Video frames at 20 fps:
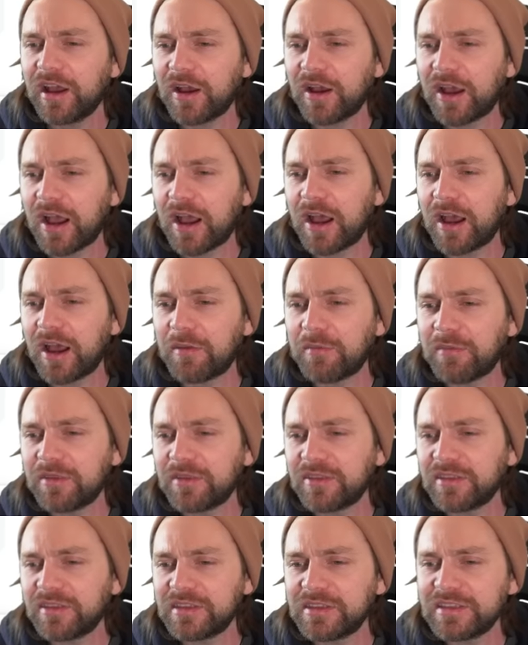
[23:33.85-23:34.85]
um,
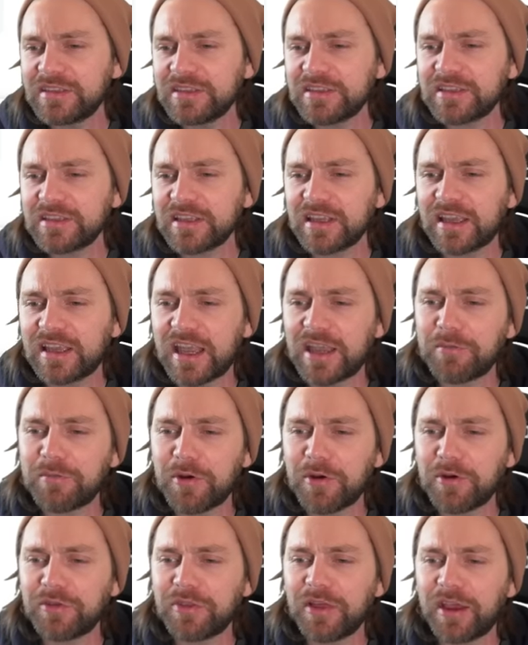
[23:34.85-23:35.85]
this is a game
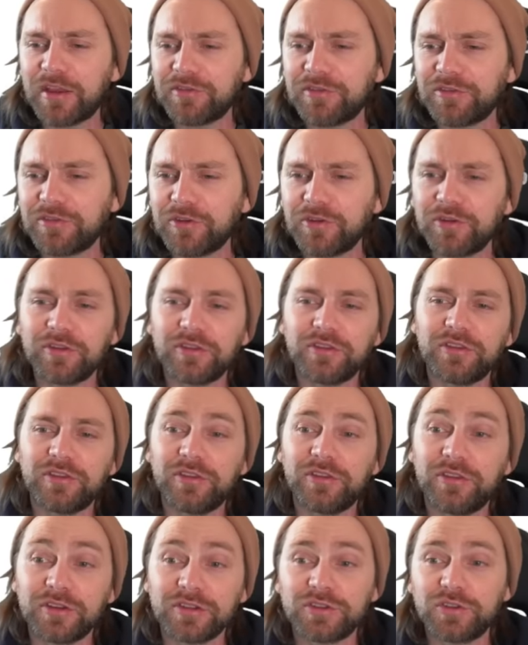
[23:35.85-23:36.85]
mode that I thought
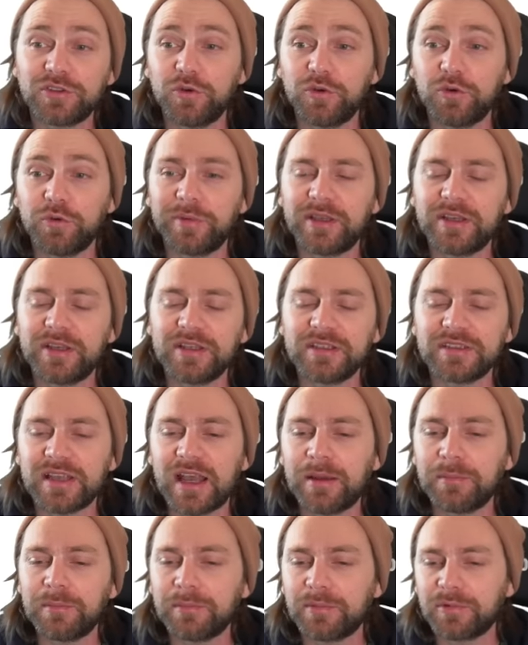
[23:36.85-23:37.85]
looks cool, because
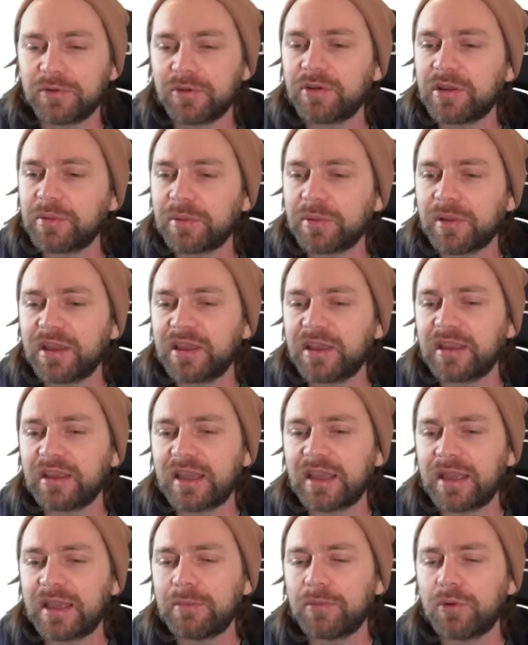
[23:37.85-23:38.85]
I'm currently playing a
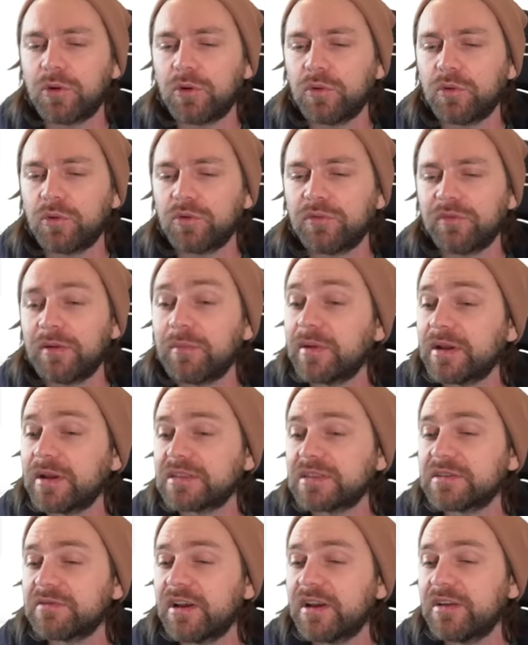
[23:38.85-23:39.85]
game called Vampire
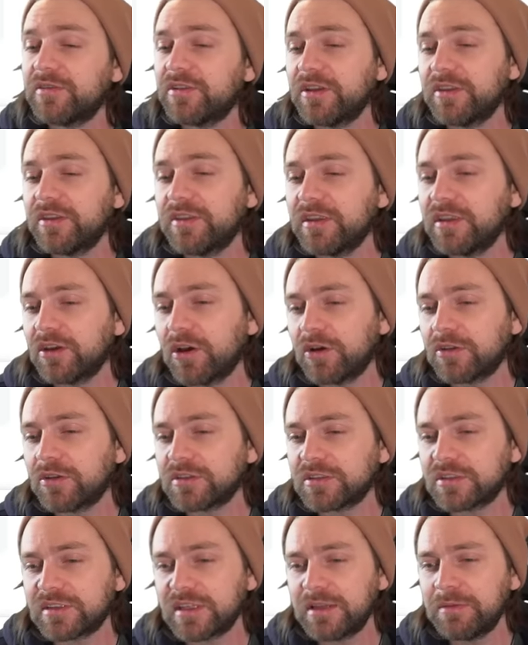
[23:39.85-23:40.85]
Survivor, I think, on
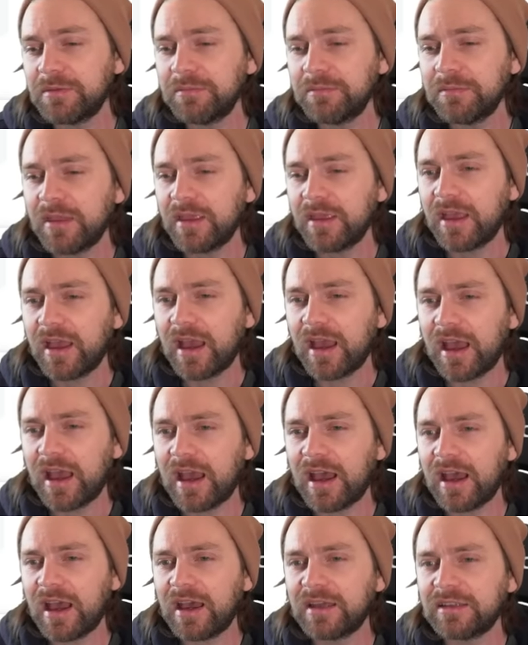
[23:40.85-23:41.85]
Steam,
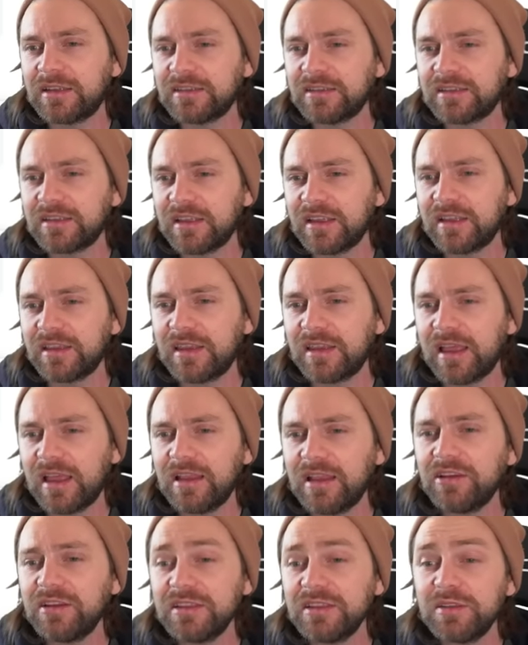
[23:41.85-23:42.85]
and they're
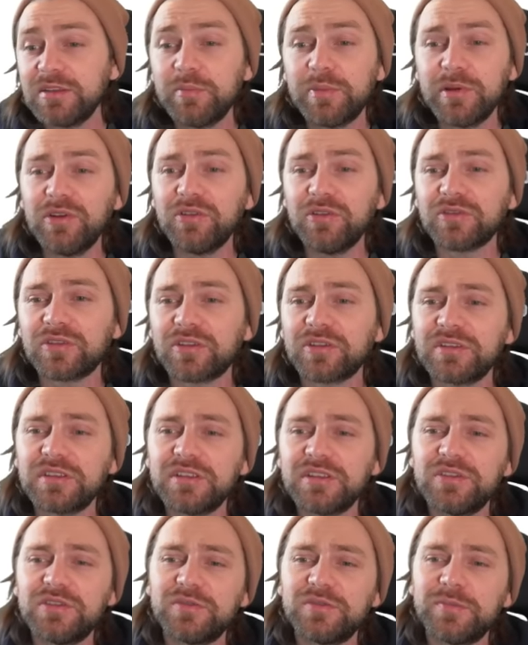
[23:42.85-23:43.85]
looking to build,
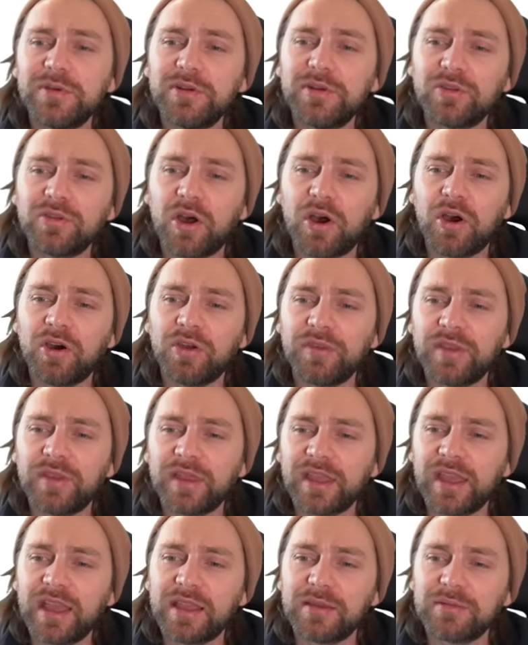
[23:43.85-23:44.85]
continue to build on their
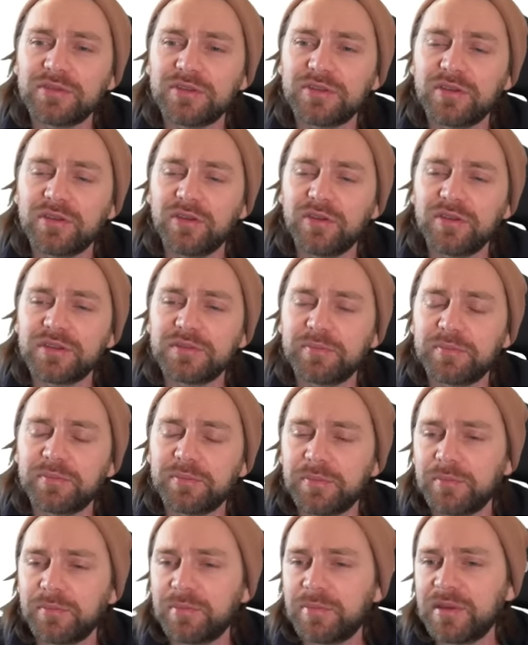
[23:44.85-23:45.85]
game. So they've got this
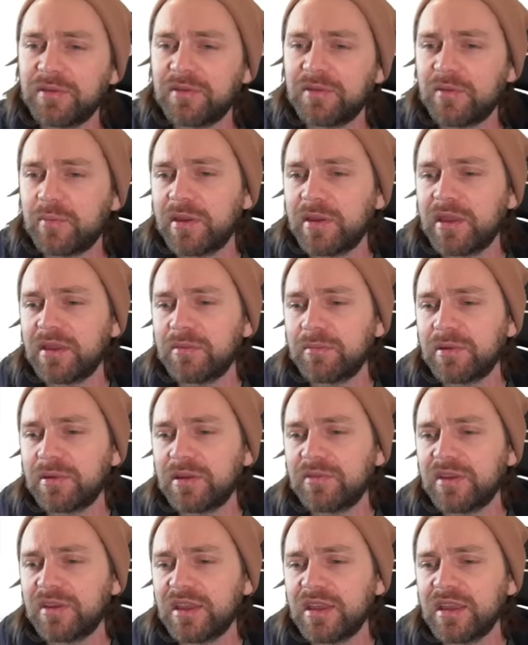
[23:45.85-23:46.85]
PvP and
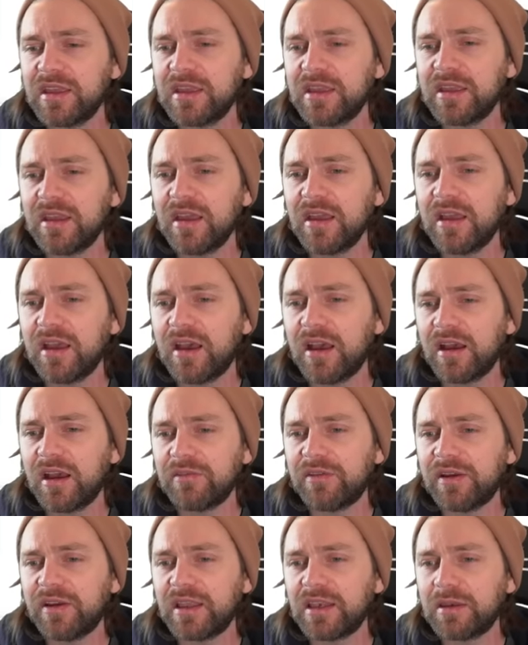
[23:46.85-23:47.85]
PvE
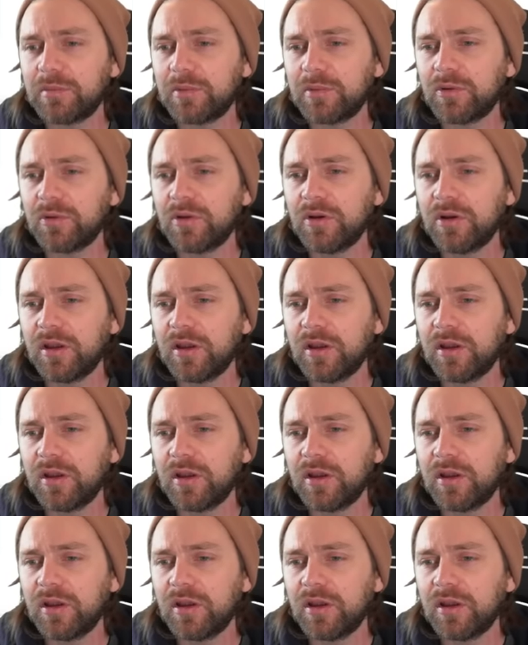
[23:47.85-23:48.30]
available,